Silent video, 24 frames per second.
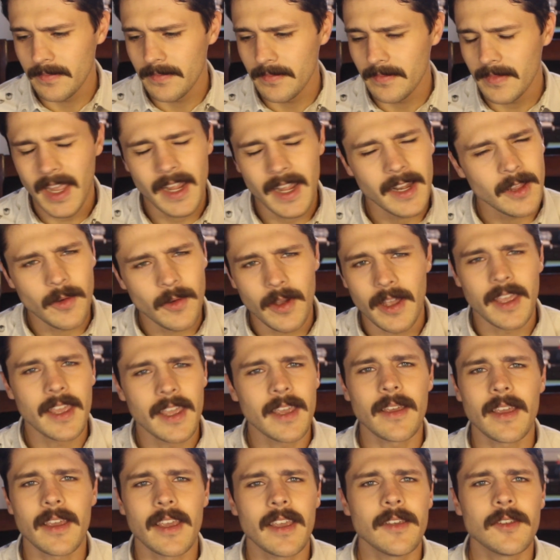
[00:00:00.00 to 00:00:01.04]
anyway,
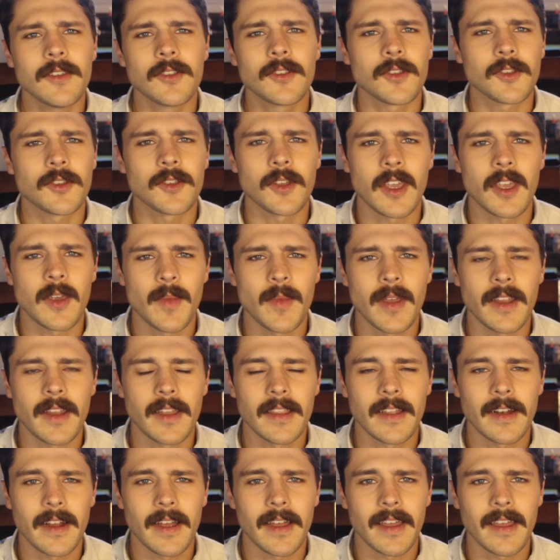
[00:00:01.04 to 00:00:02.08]
he's just a comedian
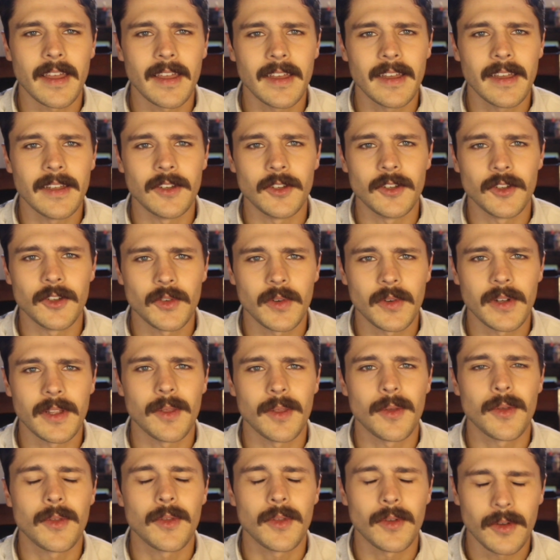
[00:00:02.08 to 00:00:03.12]
that I enjoyed
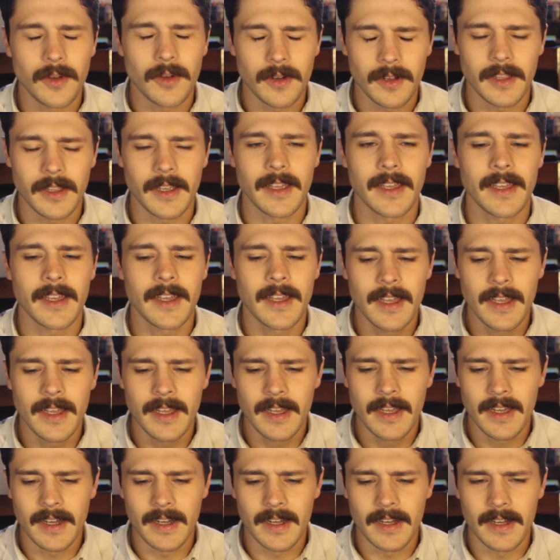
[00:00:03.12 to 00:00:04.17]
thoroughly.
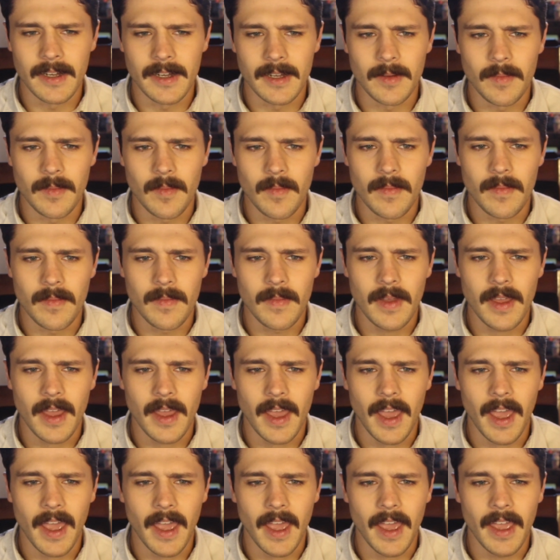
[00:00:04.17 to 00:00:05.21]

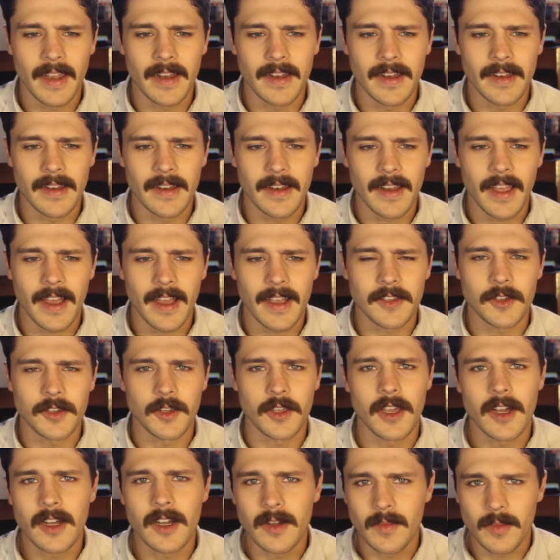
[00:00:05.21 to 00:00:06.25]
And as a
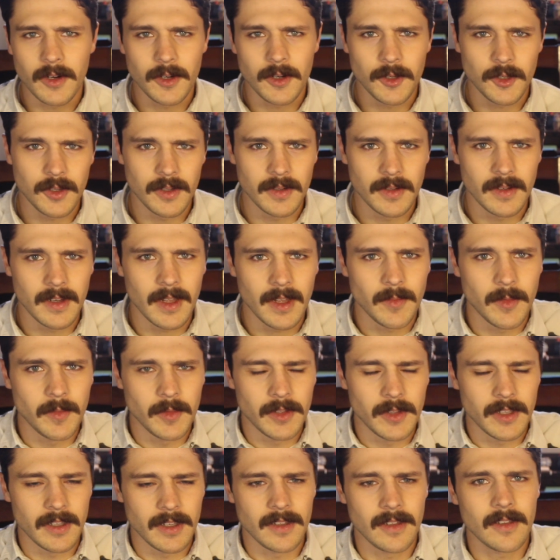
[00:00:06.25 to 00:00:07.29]
young person,
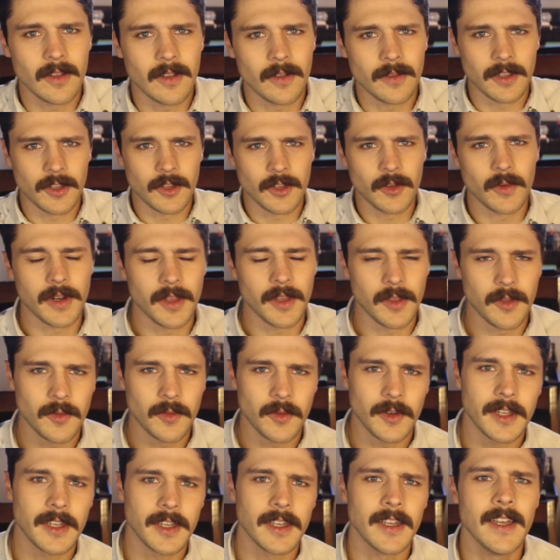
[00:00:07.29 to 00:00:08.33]
I'm only
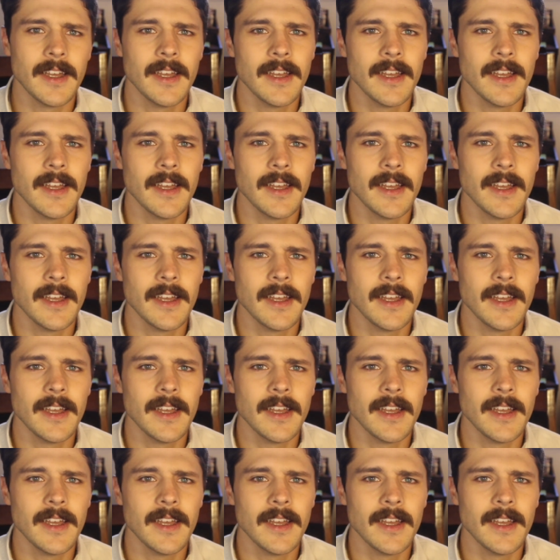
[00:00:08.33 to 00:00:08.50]
23.